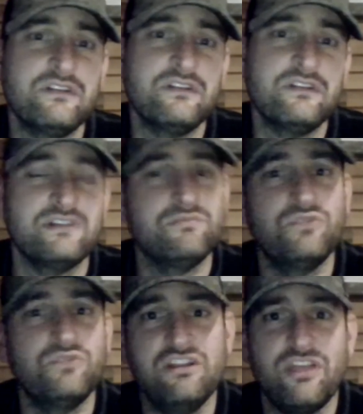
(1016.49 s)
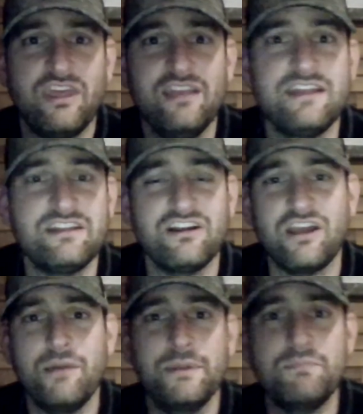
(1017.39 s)
and when you think that they're
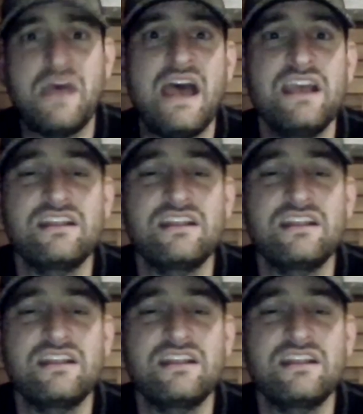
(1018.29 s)
coming back,